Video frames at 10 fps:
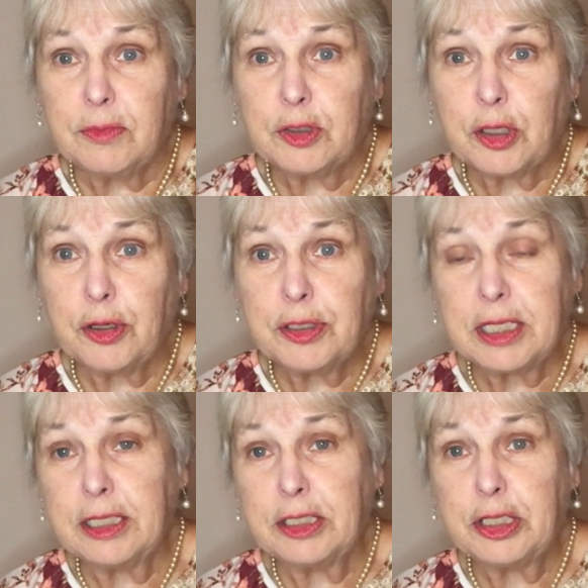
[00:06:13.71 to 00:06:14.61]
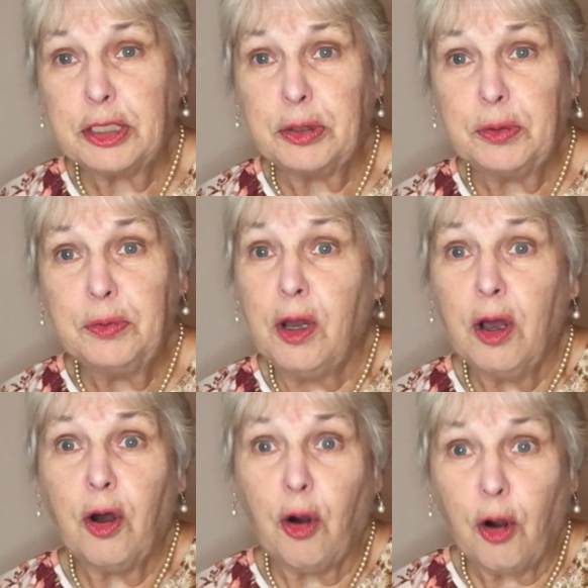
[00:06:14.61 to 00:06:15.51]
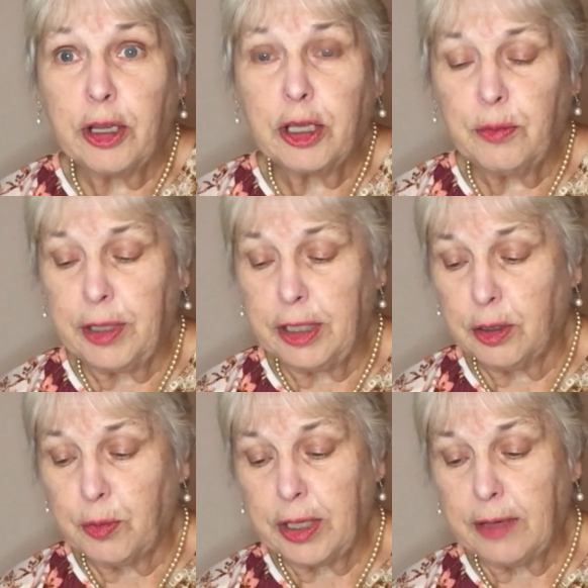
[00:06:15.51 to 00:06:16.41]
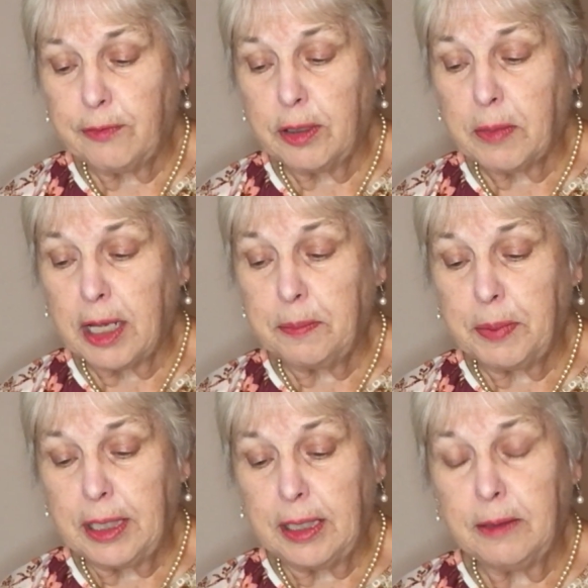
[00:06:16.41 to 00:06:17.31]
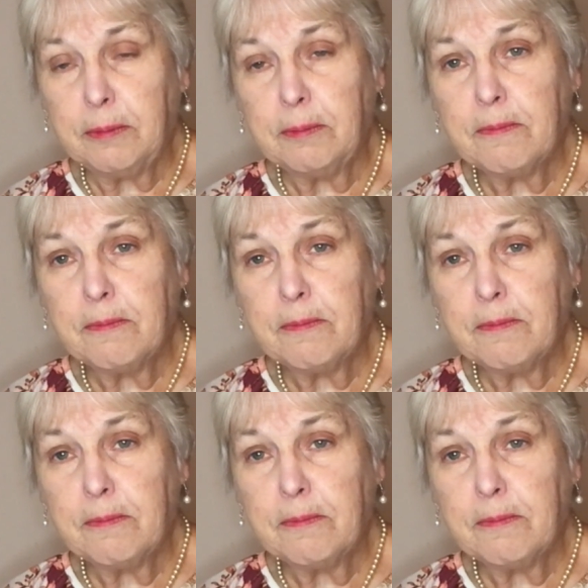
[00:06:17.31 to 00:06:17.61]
turns into arguing or whatever it might be.